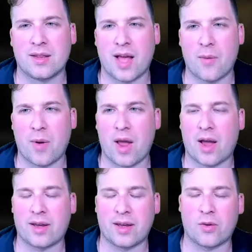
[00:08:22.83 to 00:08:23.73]
That way
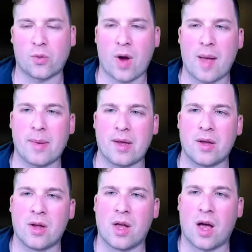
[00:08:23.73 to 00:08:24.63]
I can grab it
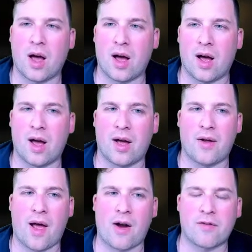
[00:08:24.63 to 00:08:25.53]

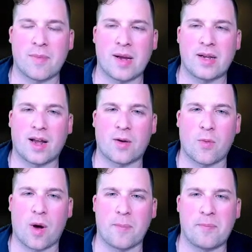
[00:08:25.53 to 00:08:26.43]
out of my deck
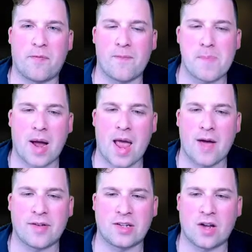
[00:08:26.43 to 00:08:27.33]
by
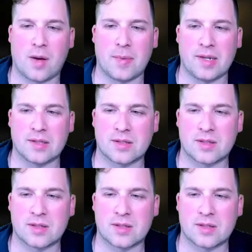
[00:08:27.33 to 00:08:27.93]
having dominance.